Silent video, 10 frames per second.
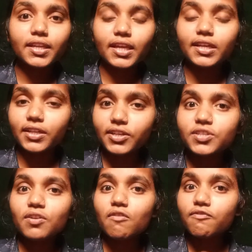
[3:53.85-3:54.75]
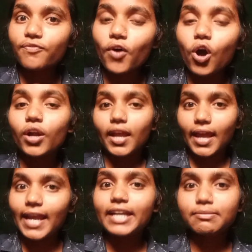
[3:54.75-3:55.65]
English for
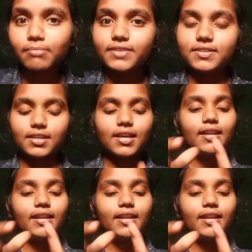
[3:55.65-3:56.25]
8 months.